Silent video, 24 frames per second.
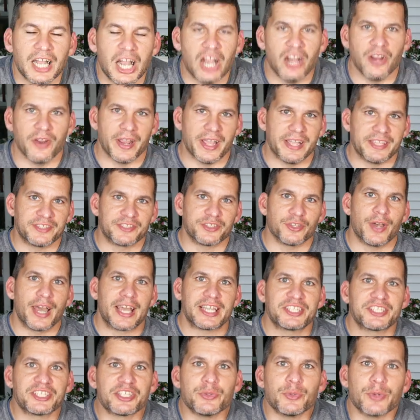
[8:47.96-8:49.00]
All right, so
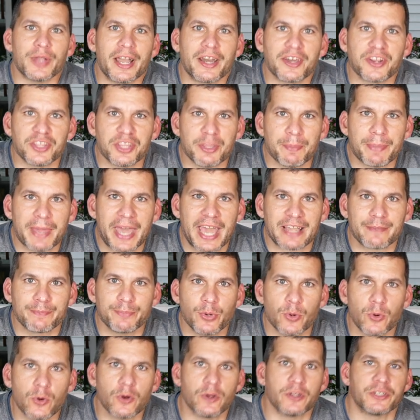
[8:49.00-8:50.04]
actually we're out on the back
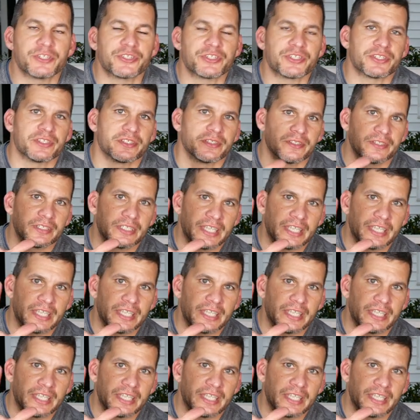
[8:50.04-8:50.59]
porch.